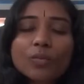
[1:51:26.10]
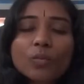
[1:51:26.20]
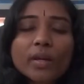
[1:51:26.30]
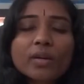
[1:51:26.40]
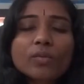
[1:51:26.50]

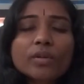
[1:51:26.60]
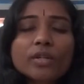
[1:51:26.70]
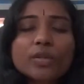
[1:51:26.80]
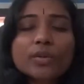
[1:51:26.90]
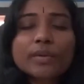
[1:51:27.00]
whenever
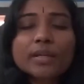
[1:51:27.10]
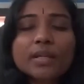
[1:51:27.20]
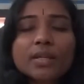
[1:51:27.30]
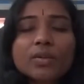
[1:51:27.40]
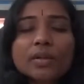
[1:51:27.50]
you're ready,
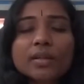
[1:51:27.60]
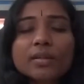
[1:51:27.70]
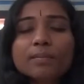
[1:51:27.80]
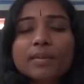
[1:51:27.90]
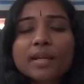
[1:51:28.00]
you
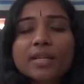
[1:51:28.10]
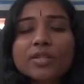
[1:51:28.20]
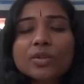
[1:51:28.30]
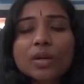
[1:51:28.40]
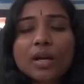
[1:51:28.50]
can
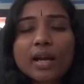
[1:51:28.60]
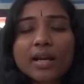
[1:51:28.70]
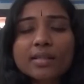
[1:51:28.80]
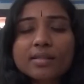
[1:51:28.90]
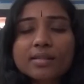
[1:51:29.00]
place your
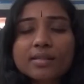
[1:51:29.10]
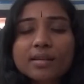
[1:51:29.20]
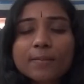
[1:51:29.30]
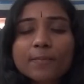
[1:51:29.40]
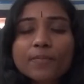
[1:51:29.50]
hands
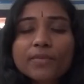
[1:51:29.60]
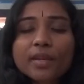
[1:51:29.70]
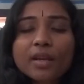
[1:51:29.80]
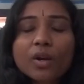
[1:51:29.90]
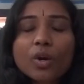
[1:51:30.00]

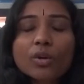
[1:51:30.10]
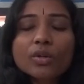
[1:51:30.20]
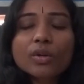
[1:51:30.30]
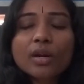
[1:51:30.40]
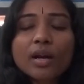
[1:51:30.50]
on
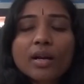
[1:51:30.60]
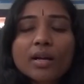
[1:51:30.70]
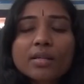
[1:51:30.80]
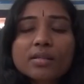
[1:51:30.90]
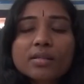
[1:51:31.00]
your
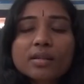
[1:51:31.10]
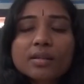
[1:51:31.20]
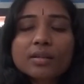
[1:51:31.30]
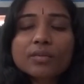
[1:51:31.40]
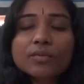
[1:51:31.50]
eyes
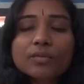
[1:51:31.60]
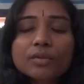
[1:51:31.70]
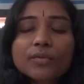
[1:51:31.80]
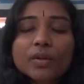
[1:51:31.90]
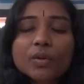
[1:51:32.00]
for a
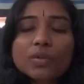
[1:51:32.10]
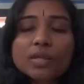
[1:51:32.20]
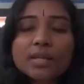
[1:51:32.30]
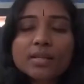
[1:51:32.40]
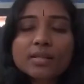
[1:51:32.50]
few
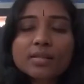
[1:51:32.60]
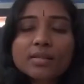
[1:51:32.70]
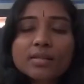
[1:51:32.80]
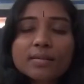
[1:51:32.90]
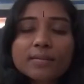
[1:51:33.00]
seconds